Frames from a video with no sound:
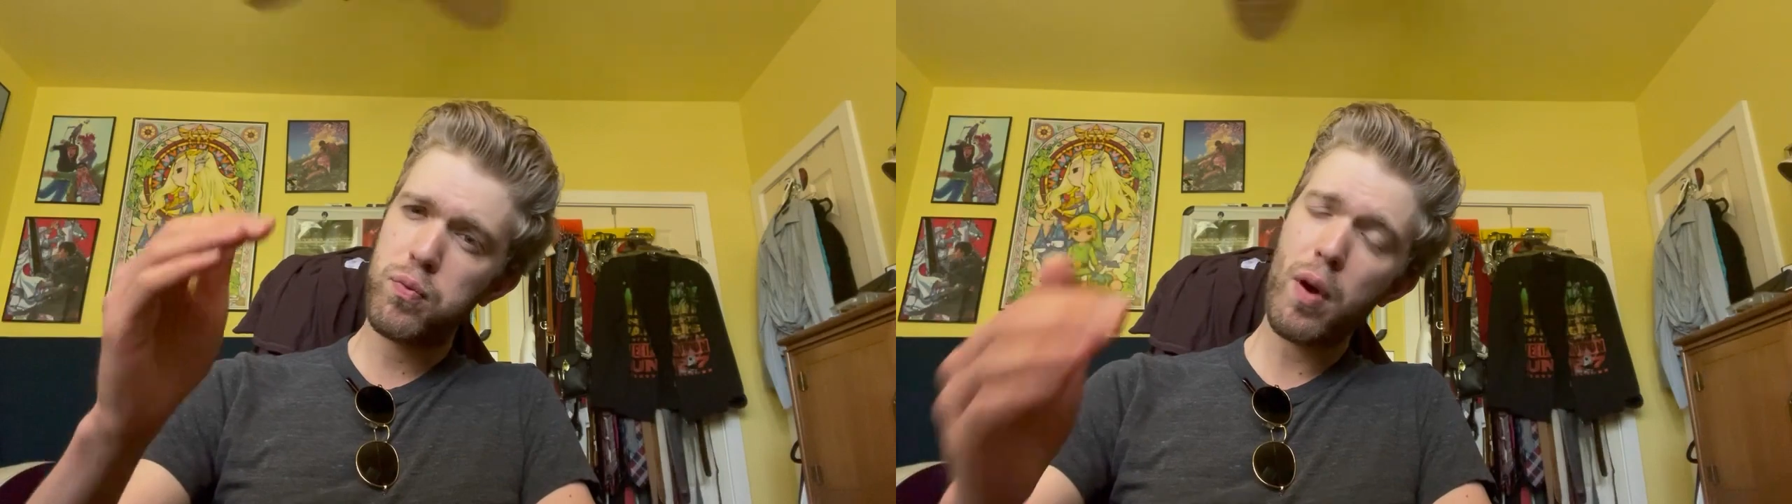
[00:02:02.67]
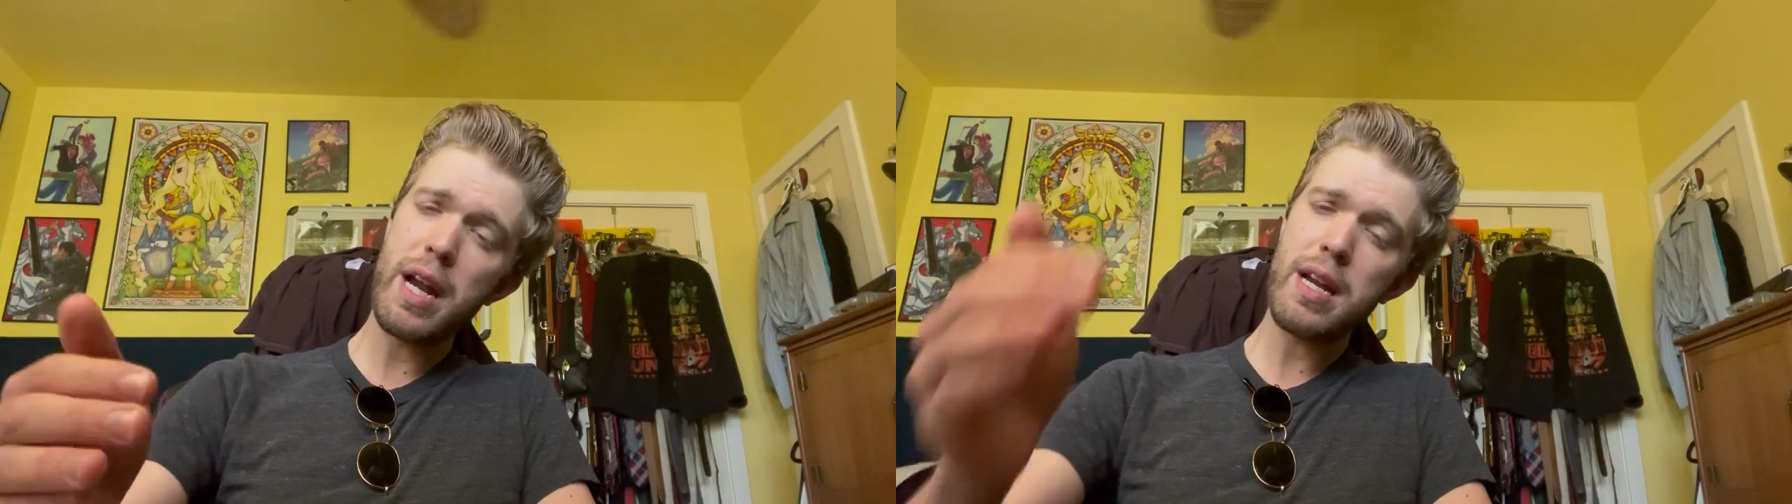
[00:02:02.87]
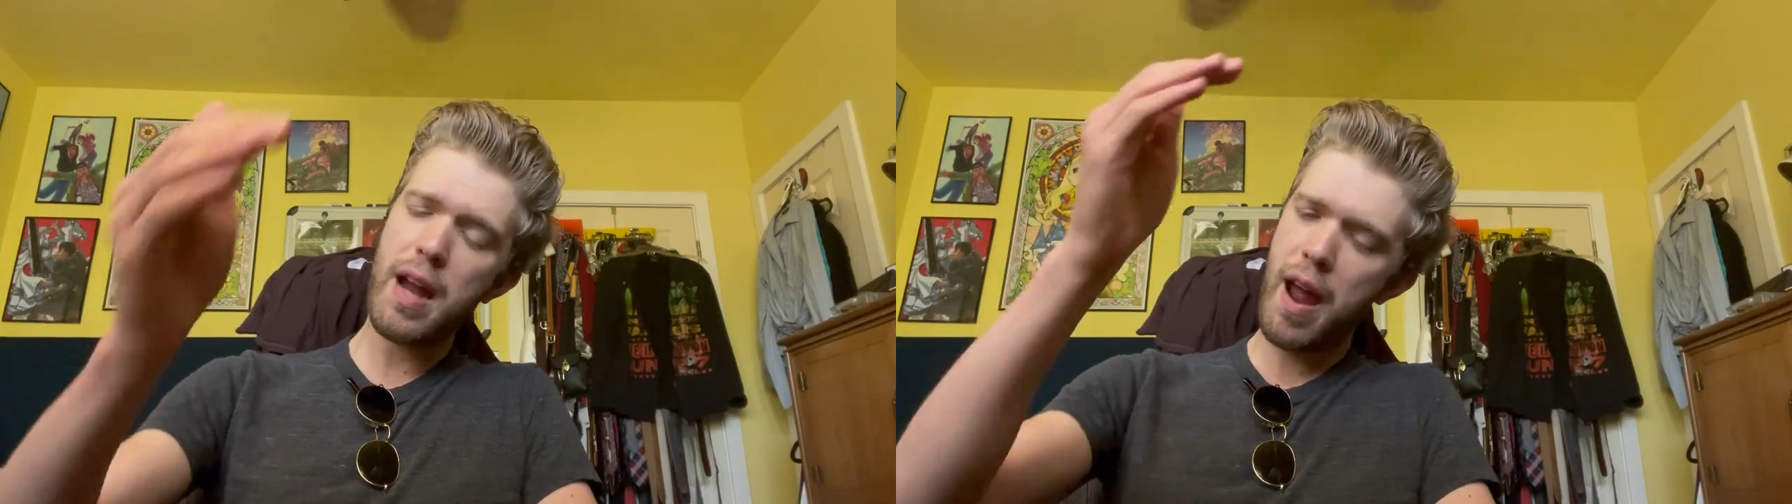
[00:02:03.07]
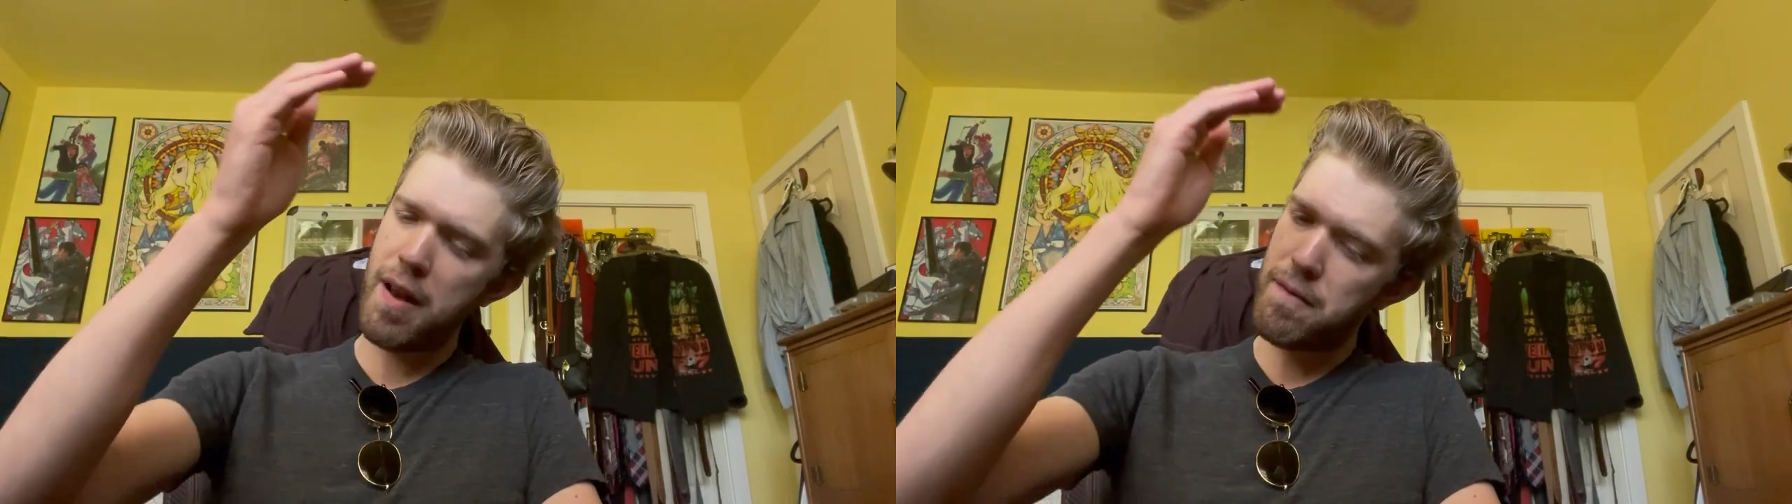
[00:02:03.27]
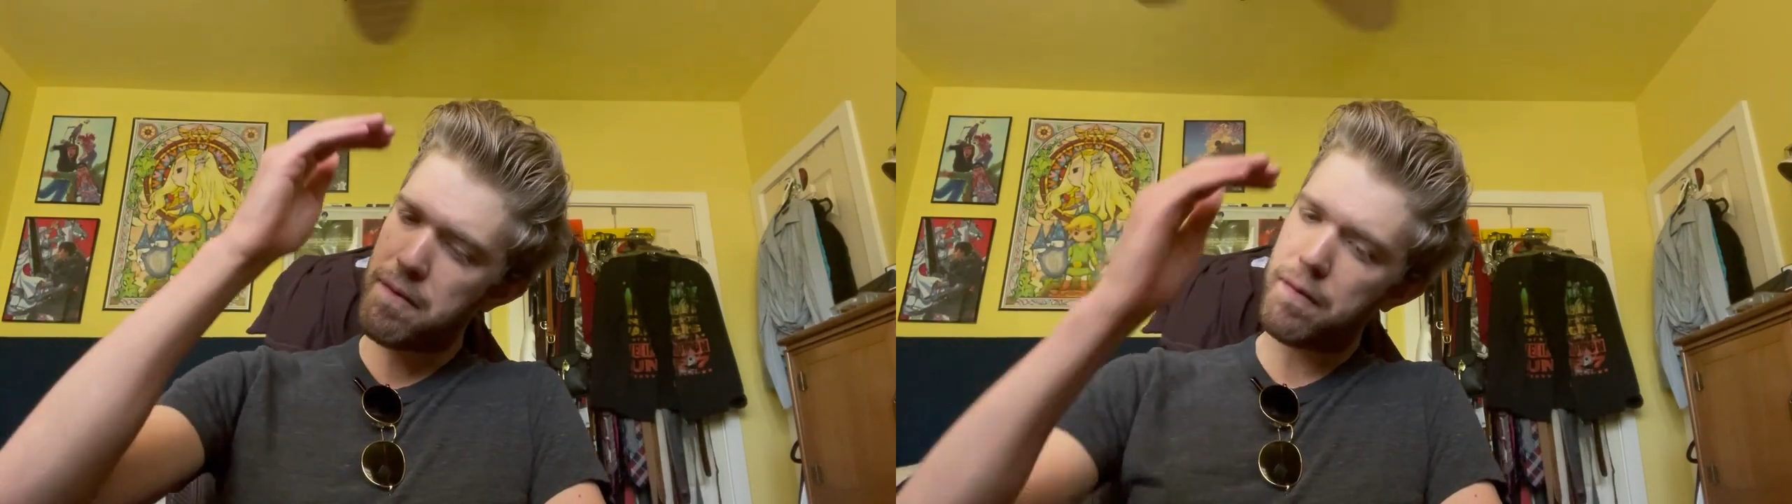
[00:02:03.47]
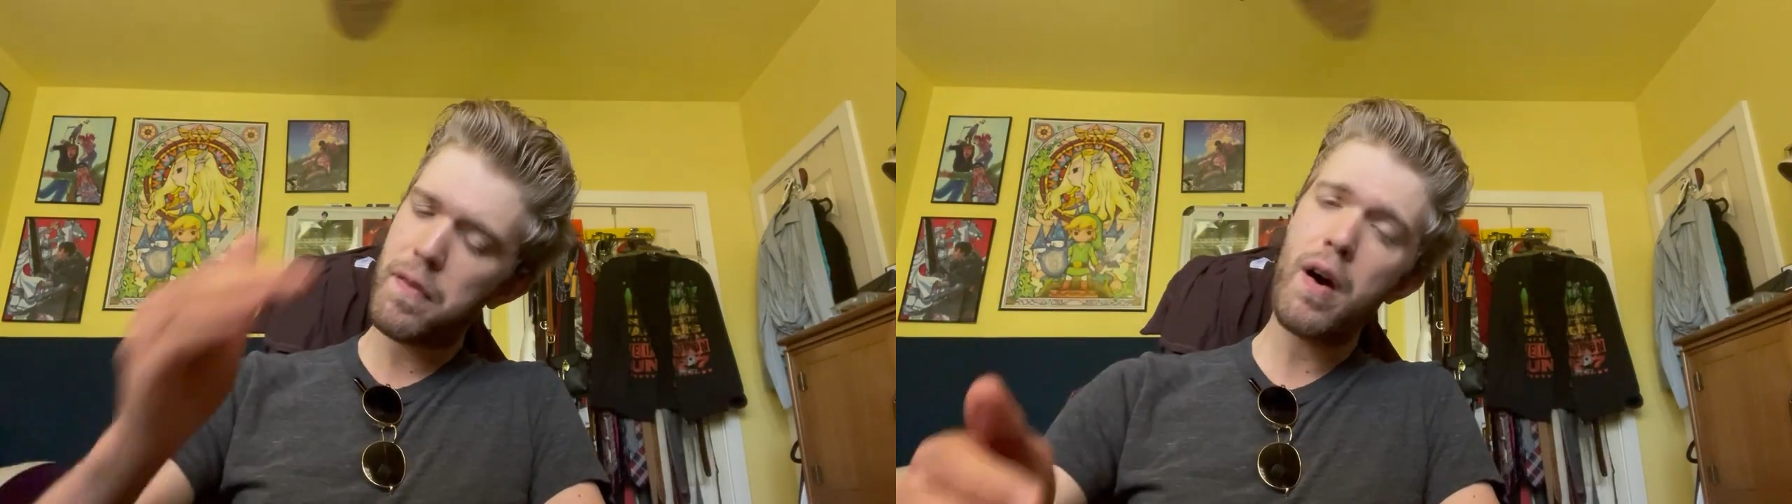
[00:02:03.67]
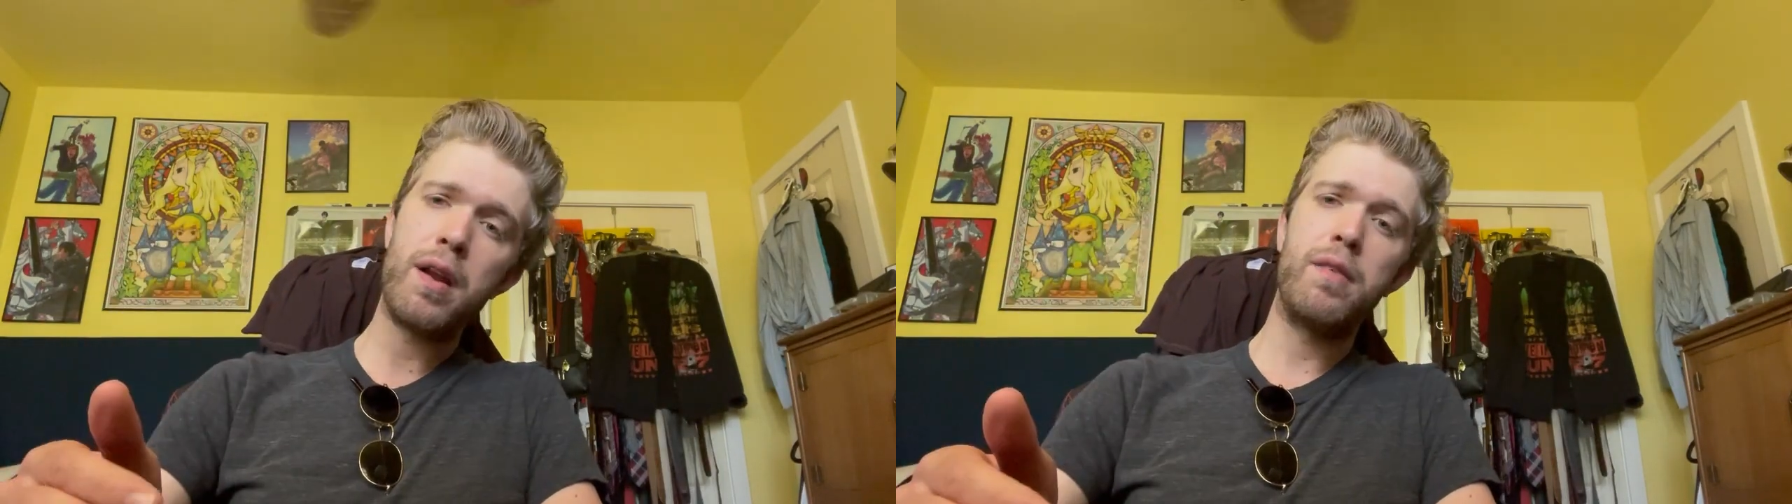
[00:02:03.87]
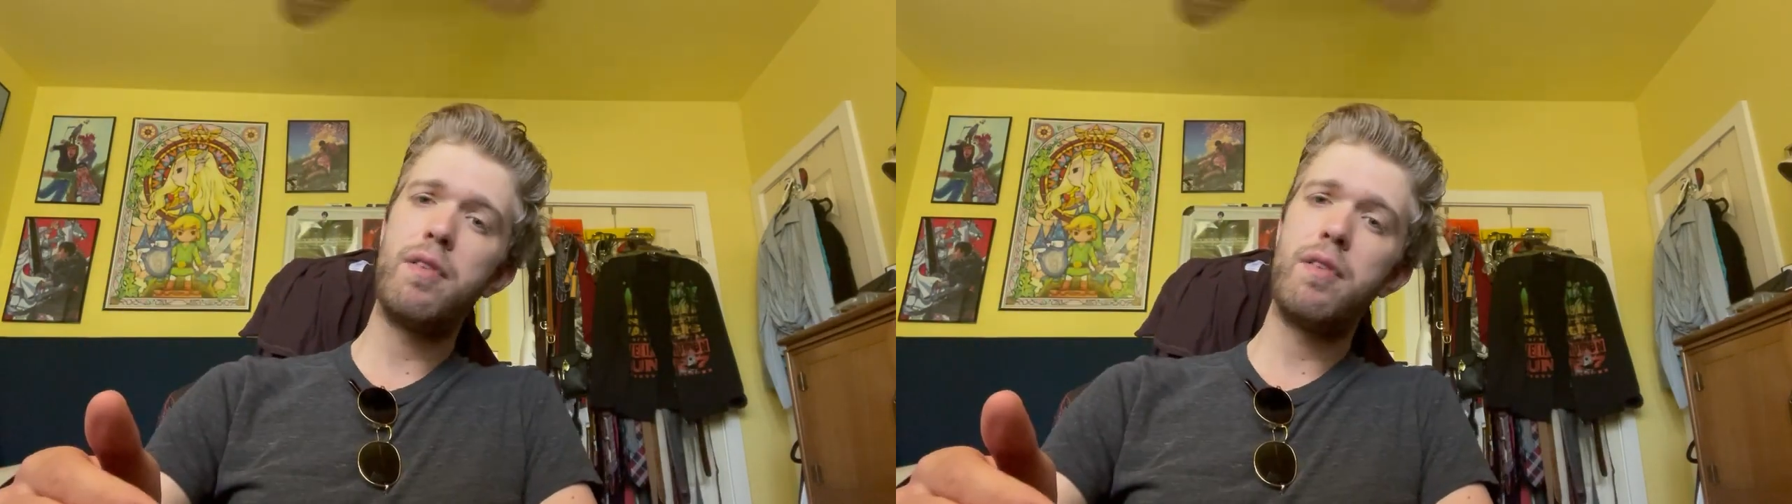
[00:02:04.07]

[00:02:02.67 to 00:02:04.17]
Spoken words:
great and fun